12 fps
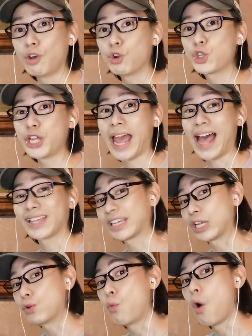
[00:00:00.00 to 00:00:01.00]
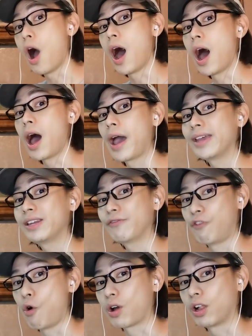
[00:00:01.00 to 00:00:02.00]
I know she has a
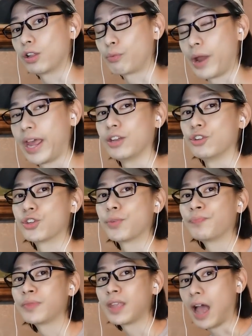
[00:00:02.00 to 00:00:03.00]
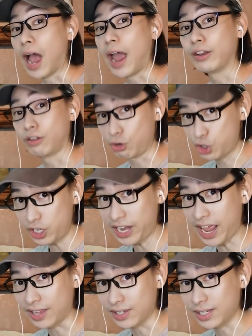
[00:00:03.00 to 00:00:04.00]
wide vocal range. I know
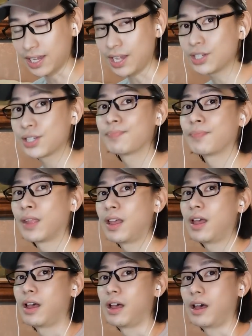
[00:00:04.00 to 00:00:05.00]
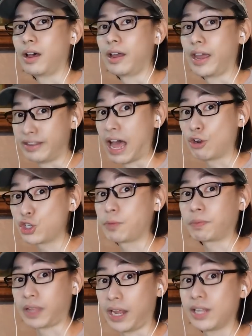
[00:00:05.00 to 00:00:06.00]
she dances, and now
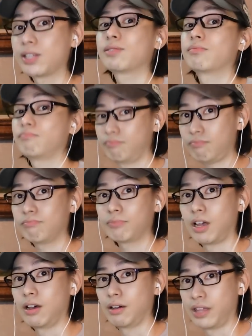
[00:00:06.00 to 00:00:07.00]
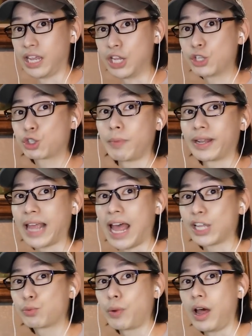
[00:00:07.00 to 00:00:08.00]
she plays the instrument
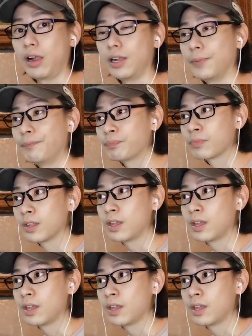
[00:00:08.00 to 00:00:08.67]
as well.